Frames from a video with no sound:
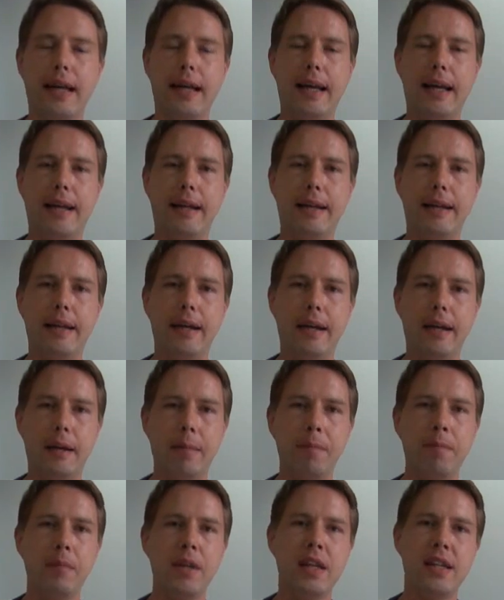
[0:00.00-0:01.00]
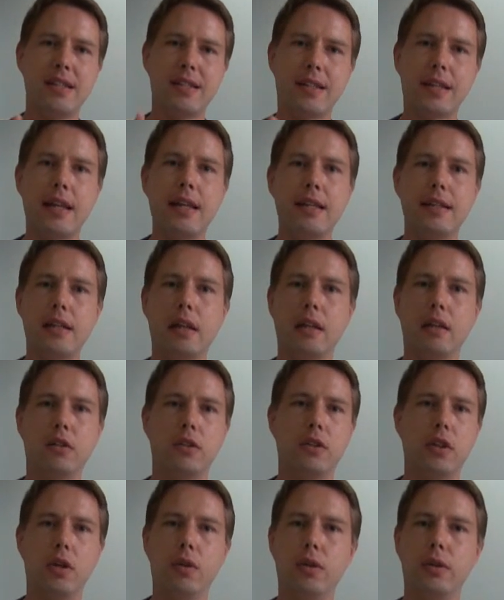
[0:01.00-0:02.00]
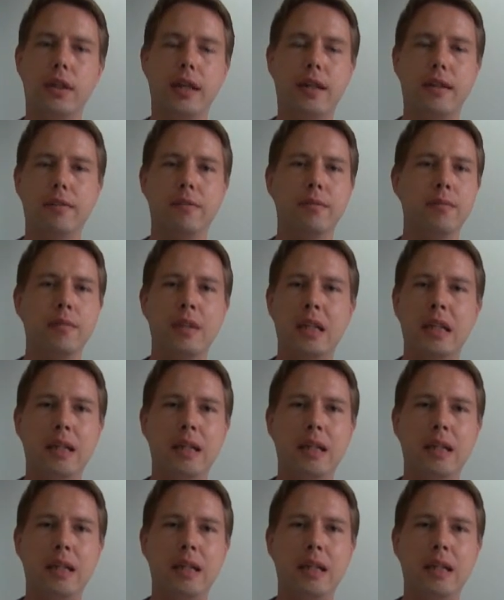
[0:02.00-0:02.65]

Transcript: and skin cell growth, and